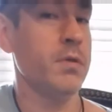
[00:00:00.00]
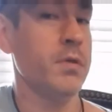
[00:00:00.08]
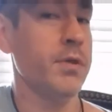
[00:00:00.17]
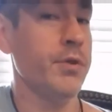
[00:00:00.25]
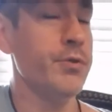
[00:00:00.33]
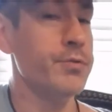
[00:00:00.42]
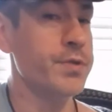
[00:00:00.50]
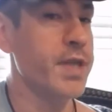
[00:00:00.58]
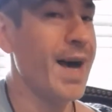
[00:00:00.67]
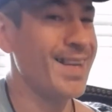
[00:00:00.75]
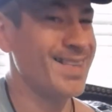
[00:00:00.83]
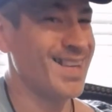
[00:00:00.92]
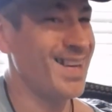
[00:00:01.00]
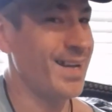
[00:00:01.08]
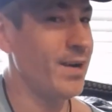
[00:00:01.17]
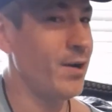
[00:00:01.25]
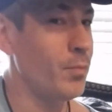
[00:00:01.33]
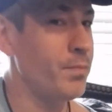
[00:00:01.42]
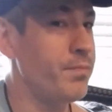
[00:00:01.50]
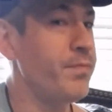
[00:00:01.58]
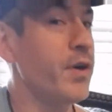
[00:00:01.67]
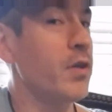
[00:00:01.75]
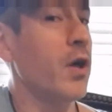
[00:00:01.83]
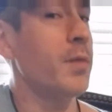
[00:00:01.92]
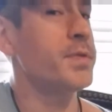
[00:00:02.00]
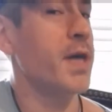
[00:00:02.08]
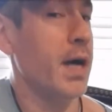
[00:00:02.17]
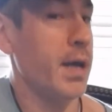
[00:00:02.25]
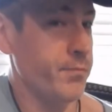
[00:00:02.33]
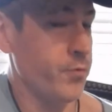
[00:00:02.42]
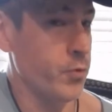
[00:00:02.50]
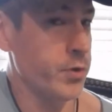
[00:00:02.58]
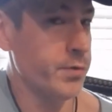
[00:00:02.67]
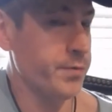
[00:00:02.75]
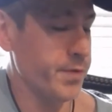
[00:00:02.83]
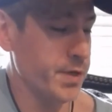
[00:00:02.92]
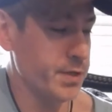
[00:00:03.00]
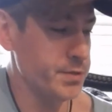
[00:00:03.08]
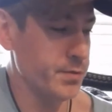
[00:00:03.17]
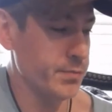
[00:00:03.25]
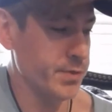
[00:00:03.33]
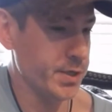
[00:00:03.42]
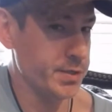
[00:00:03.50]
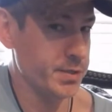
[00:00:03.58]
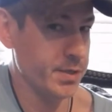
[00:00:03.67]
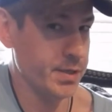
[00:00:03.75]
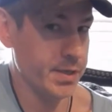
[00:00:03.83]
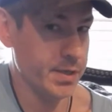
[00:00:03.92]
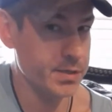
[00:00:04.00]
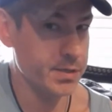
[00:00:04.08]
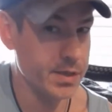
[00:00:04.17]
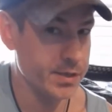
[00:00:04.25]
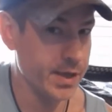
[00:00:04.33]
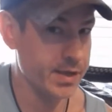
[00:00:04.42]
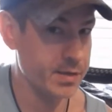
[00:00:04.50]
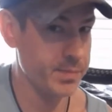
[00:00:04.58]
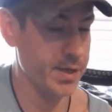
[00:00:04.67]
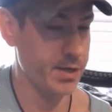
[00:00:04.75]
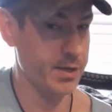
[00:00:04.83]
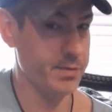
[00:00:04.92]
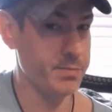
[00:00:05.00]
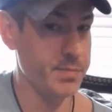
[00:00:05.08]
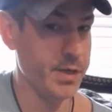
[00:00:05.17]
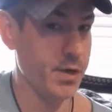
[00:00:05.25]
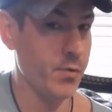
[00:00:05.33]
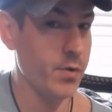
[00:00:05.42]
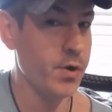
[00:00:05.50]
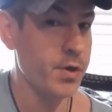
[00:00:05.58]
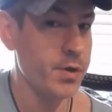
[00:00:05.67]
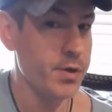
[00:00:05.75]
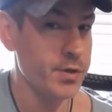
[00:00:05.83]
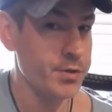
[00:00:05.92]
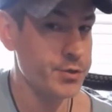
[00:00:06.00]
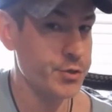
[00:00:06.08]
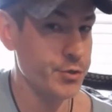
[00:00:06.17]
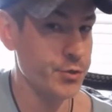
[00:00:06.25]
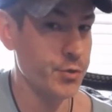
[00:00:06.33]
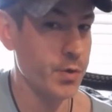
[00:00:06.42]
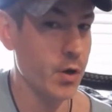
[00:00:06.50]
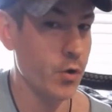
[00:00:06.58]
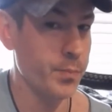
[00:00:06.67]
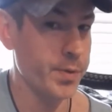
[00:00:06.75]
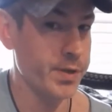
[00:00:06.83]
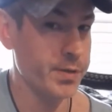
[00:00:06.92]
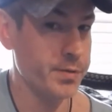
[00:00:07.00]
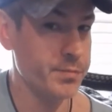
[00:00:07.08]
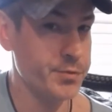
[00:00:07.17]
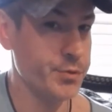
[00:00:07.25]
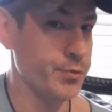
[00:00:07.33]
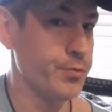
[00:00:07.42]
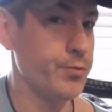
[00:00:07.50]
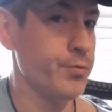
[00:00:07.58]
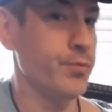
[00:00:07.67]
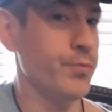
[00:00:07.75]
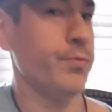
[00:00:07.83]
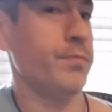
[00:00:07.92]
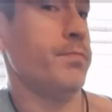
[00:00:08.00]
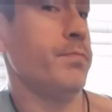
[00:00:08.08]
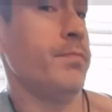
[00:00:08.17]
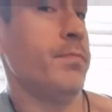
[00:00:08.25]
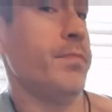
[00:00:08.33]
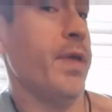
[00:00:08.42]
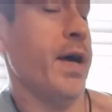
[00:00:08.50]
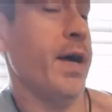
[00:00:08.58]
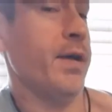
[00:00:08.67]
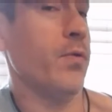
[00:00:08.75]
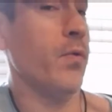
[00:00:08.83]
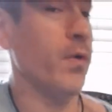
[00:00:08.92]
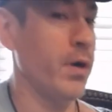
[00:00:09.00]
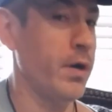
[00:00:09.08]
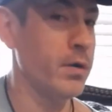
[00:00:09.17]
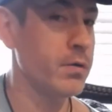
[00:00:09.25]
use that to kind of help fill up time for you if you need to when you get to the end. And that can be a 2 open to that, or a